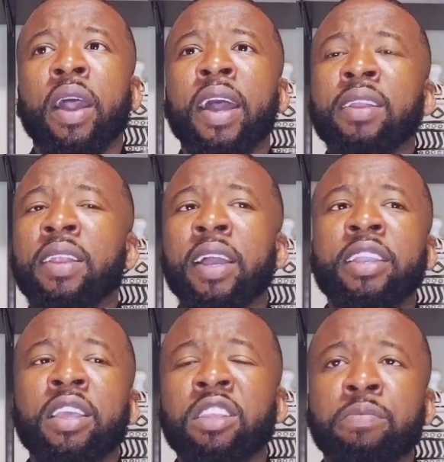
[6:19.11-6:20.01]
I
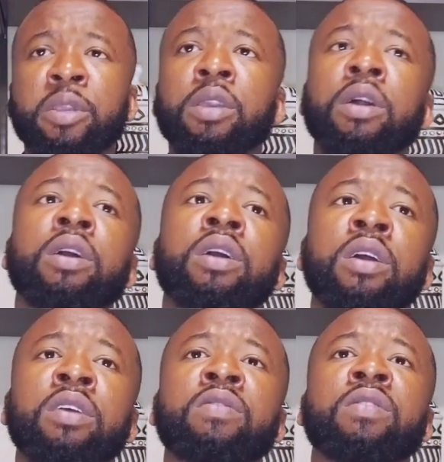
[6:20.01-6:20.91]
like it is
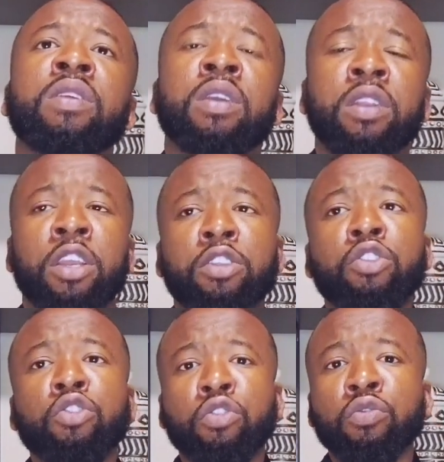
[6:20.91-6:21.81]
because they're
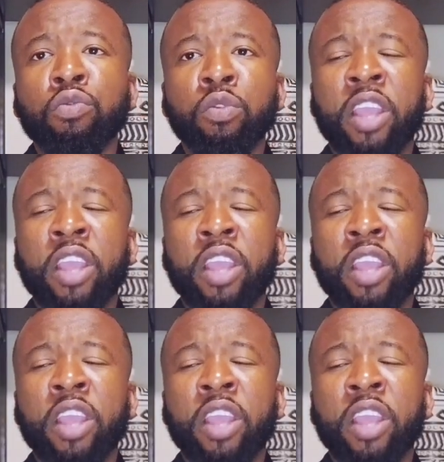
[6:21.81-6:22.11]
two,